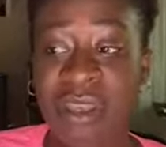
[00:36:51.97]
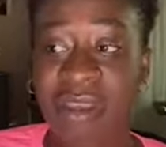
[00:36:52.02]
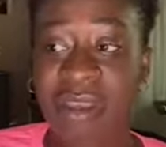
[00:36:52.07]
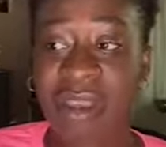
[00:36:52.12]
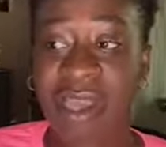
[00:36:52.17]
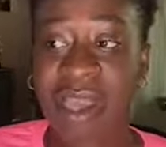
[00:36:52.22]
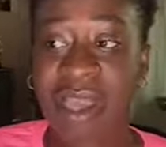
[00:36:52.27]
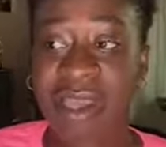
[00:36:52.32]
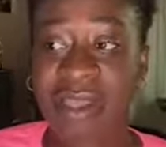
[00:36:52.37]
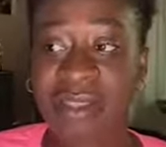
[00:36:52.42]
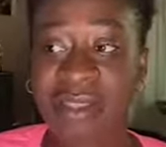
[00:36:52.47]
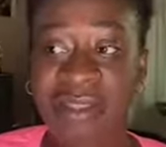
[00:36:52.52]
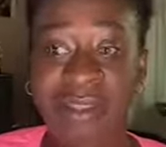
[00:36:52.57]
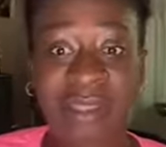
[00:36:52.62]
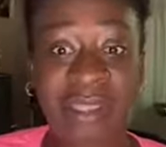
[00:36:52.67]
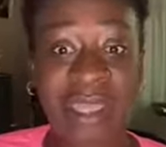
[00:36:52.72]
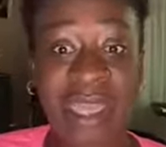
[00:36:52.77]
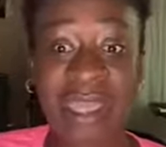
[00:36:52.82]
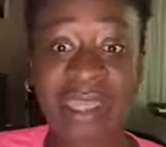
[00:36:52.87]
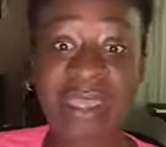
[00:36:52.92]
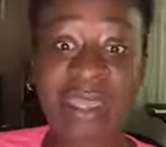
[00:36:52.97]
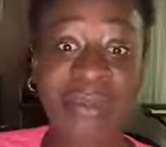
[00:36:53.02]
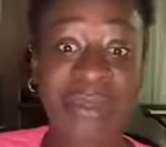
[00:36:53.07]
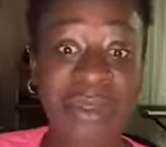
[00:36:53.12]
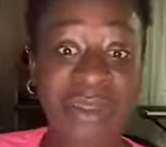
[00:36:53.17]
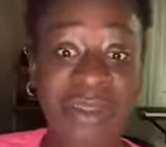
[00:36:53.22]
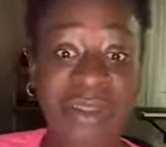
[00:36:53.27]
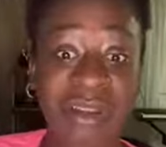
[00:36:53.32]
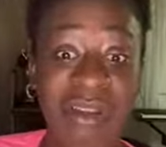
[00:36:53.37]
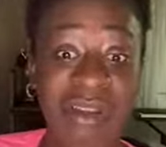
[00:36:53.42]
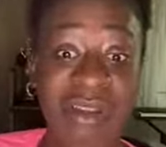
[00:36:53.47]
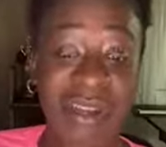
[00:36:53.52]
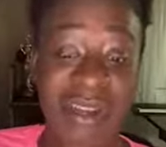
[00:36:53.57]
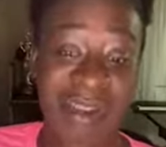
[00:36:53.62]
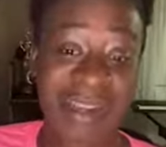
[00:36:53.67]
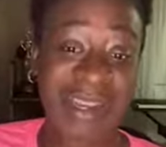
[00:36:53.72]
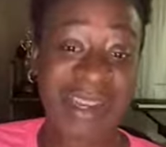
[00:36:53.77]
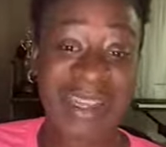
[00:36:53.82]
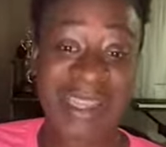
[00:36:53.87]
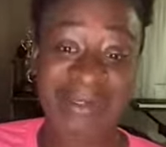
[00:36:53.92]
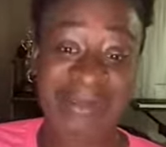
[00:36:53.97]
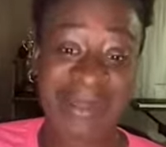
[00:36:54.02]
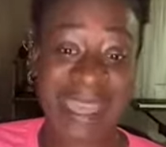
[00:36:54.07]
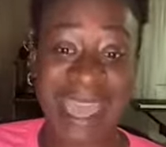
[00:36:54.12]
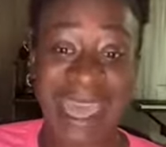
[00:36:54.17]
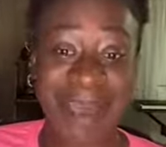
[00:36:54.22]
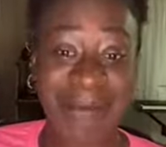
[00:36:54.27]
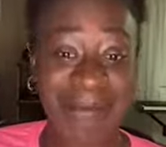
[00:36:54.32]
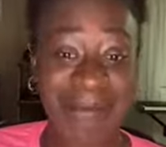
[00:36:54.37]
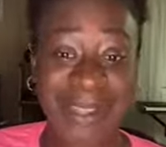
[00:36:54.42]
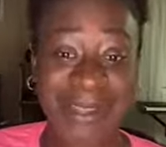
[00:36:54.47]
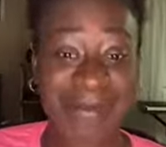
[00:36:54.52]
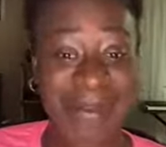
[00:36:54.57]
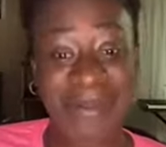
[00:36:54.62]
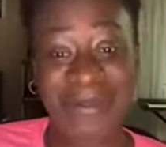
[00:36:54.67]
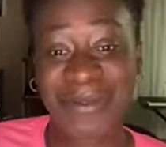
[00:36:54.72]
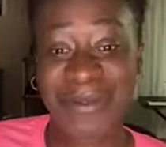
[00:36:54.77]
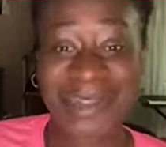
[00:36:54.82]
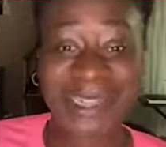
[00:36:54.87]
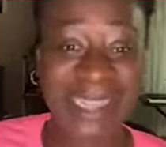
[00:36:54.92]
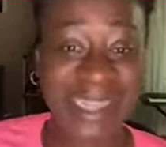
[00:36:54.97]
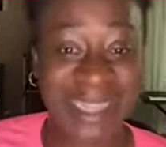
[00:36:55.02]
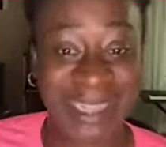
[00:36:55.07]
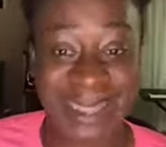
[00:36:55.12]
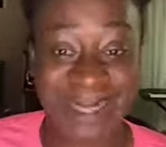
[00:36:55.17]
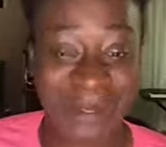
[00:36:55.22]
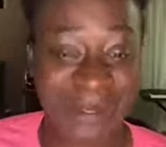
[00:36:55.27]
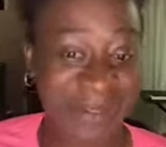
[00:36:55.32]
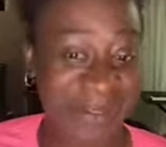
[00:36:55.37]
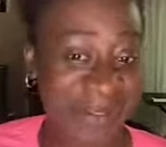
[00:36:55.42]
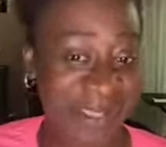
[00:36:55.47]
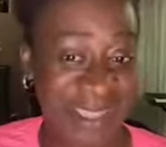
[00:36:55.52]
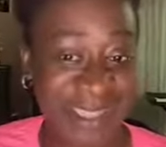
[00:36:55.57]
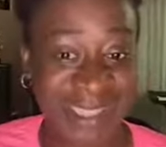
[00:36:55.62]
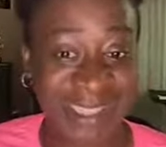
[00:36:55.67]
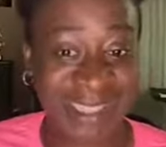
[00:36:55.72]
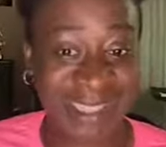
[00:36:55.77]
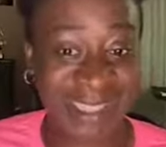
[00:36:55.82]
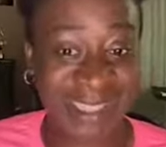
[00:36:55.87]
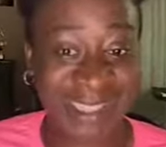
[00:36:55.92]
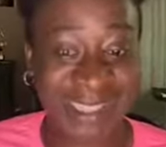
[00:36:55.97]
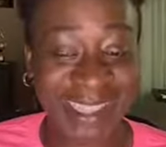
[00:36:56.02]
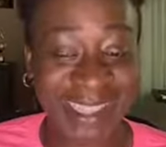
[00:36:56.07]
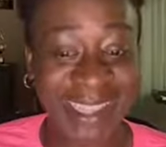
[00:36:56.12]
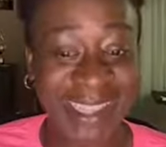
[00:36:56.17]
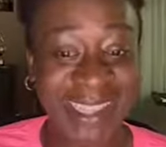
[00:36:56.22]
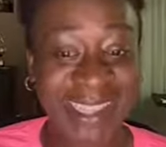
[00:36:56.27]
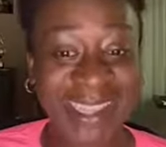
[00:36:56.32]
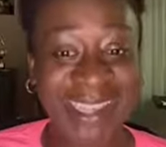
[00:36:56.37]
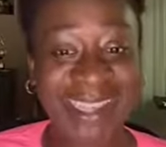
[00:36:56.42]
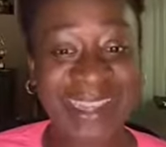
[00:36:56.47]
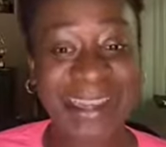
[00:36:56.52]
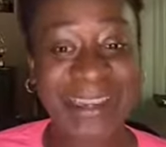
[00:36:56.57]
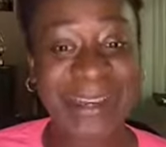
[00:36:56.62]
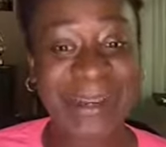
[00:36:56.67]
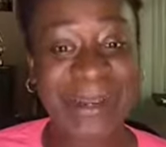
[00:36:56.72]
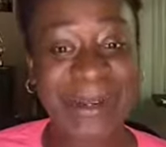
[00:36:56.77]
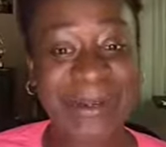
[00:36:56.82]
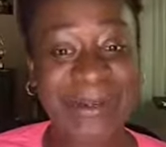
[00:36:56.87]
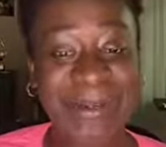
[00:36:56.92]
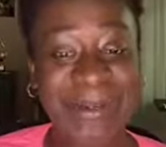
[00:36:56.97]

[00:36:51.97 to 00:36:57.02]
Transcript: as lineups are going to be happening before you get into a facility? In